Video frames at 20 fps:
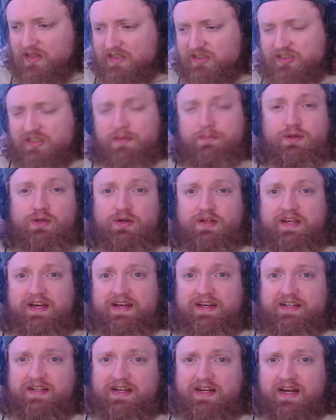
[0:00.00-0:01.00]
let's
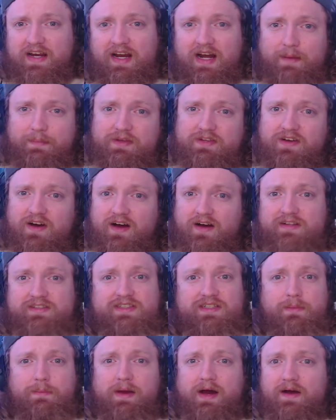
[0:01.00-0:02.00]
communicate and not be
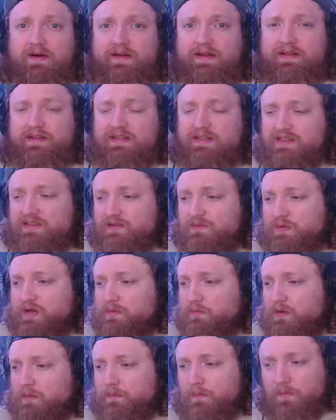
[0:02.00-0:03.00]
toxic about it because
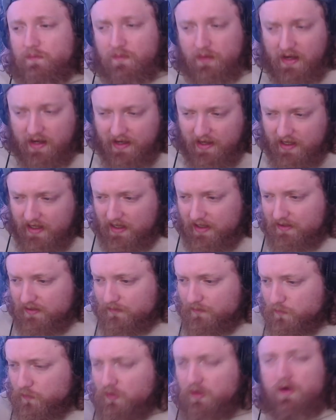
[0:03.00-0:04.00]
we we're I,
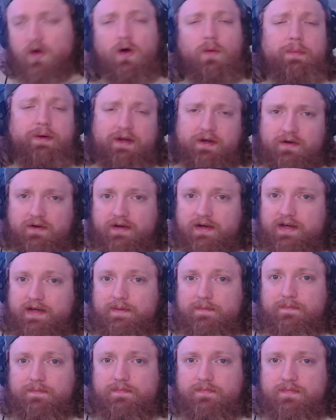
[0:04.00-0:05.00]
we're all better than
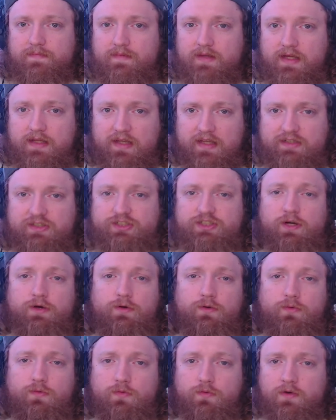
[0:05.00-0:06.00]
that. And let's
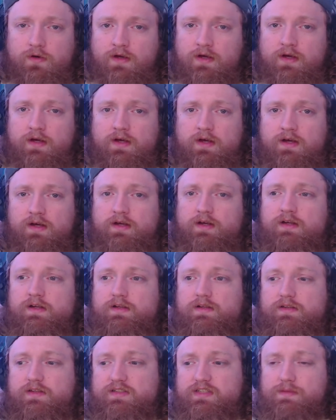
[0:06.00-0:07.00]
show
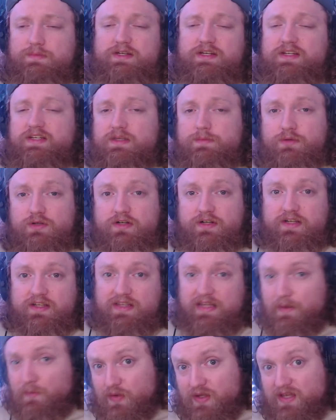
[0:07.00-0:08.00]
the DBD
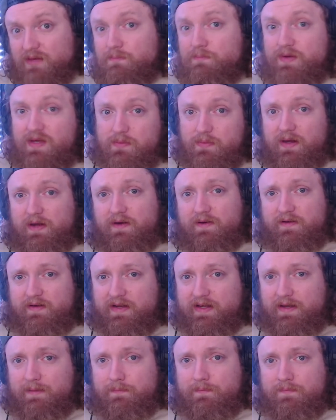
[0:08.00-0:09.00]
community that we can be better
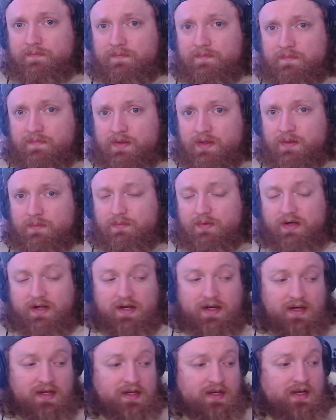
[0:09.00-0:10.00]
than that.
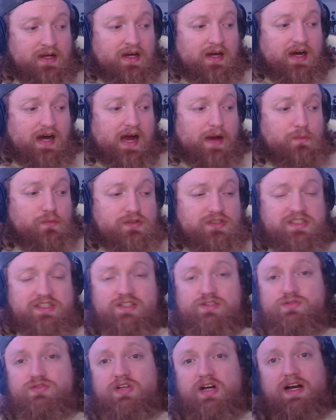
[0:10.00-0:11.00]
But uh, I will
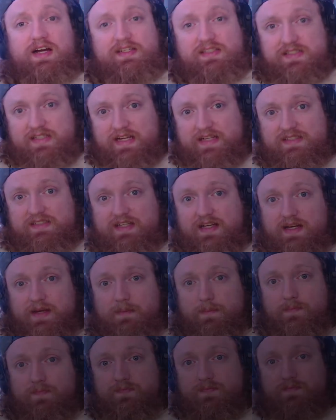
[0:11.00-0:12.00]
see you guys next
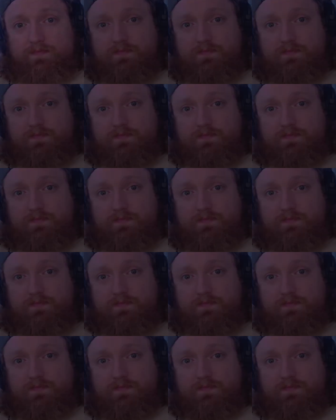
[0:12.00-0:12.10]
time.